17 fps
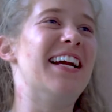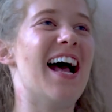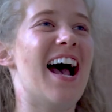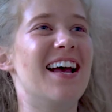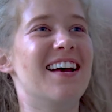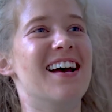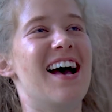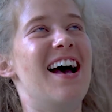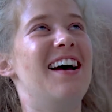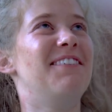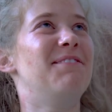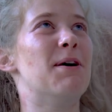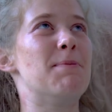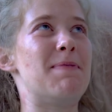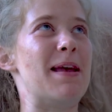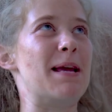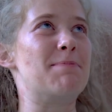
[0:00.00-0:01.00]
I mean, I'm
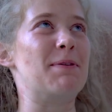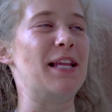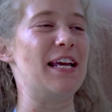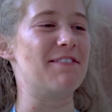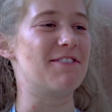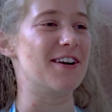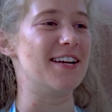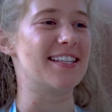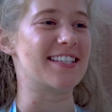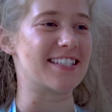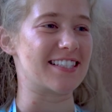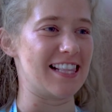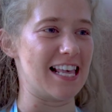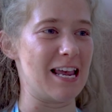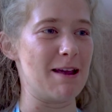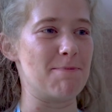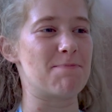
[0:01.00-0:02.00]
a big believer in
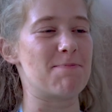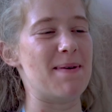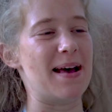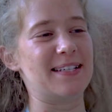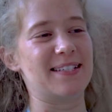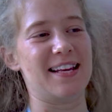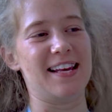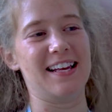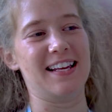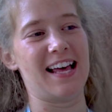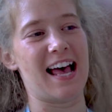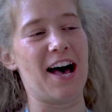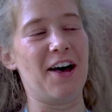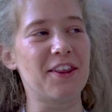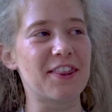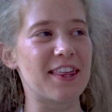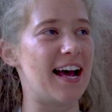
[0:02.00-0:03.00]
sleep, mental health,